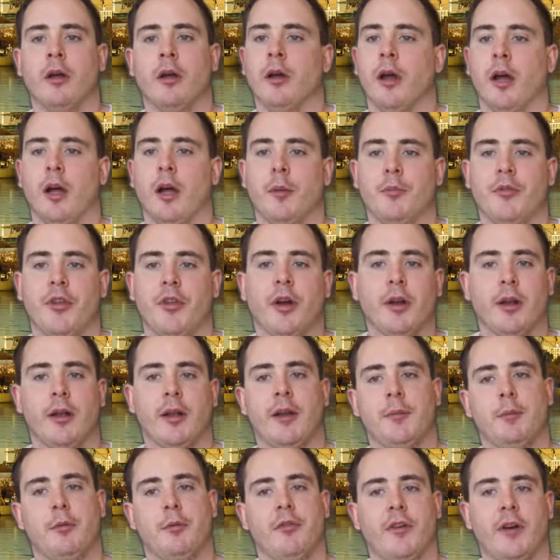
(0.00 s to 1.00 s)

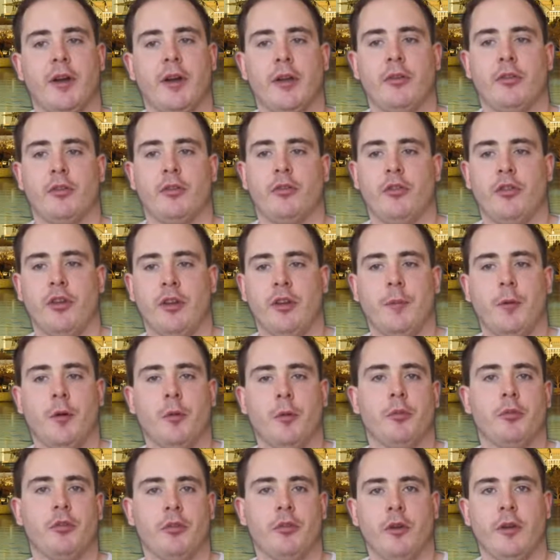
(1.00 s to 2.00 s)
Dunkley provides a cheap
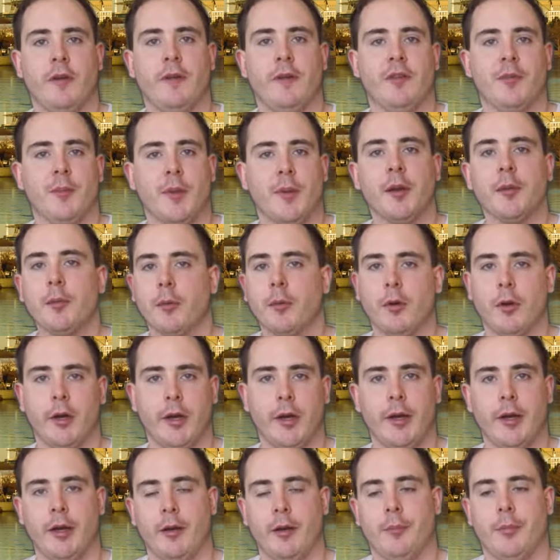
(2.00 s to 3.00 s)
option in this Moneyball
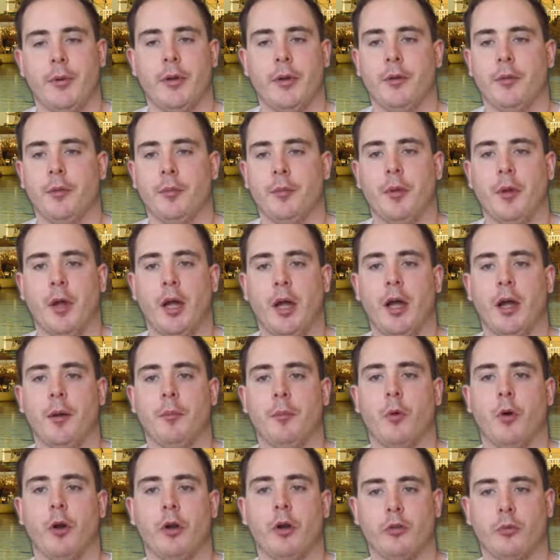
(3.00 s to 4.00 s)
lineup,
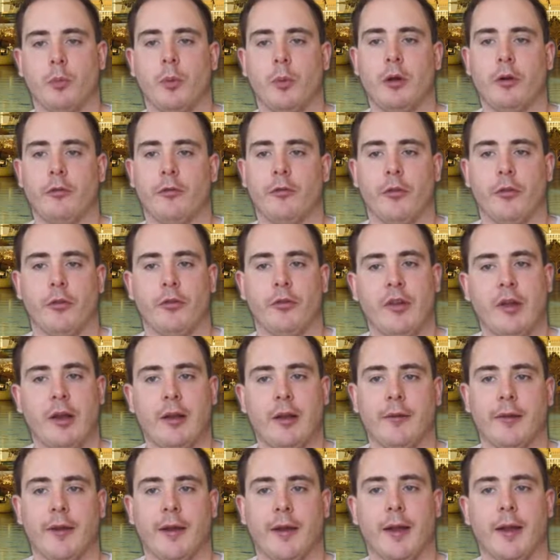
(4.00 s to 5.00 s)
works well for the
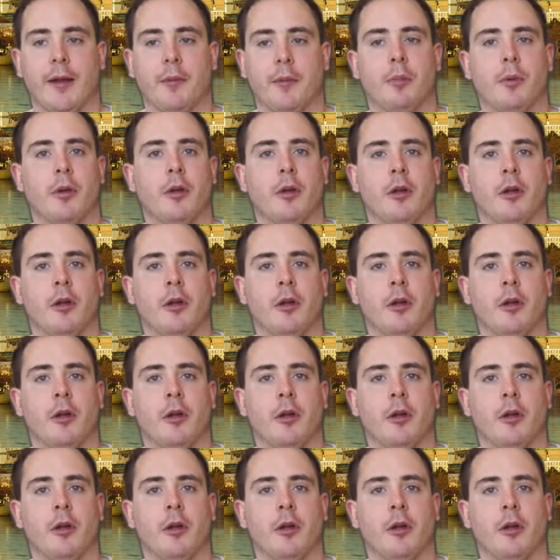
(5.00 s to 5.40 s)
salary cap.